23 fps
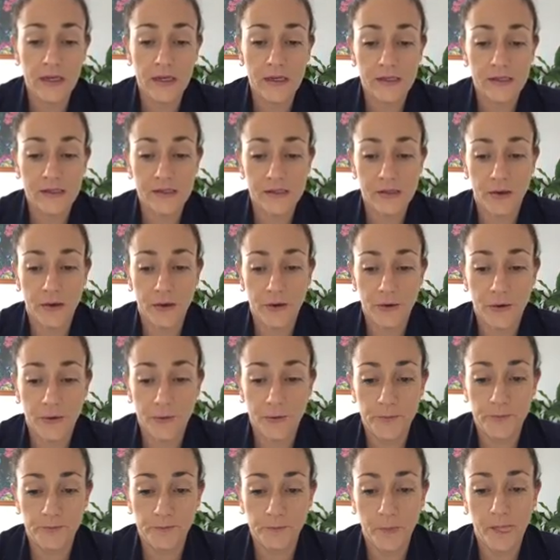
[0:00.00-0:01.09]
So
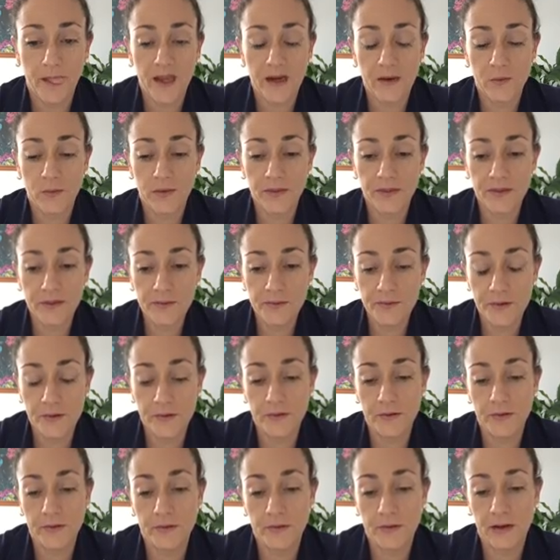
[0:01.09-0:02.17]
within
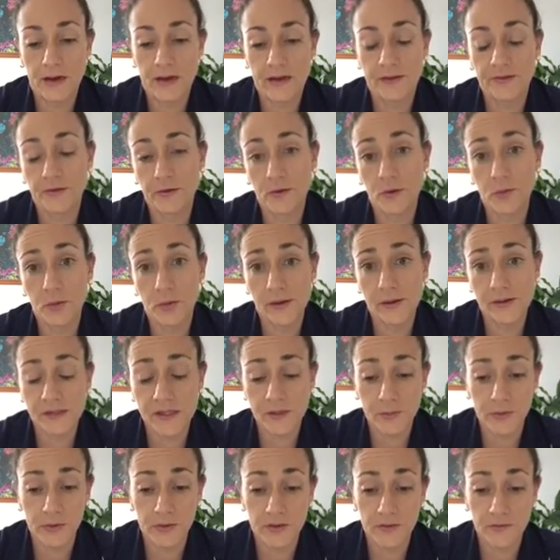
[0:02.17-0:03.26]
the ethical
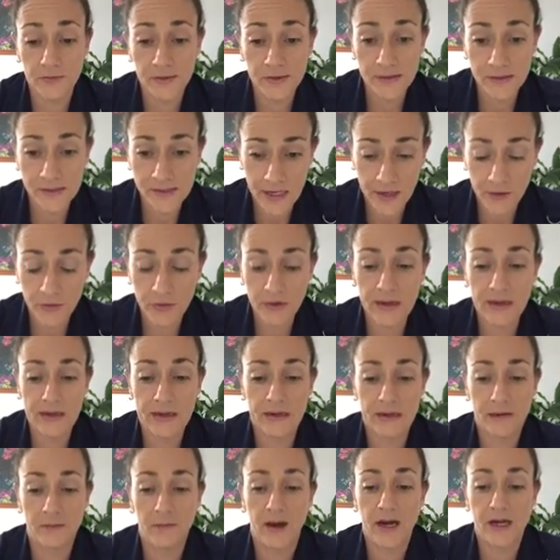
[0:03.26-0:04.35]
principle of integrity
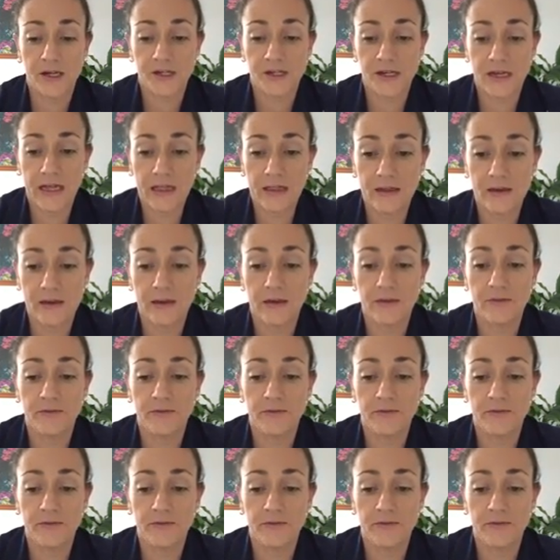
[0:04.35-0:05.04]
and impartiality,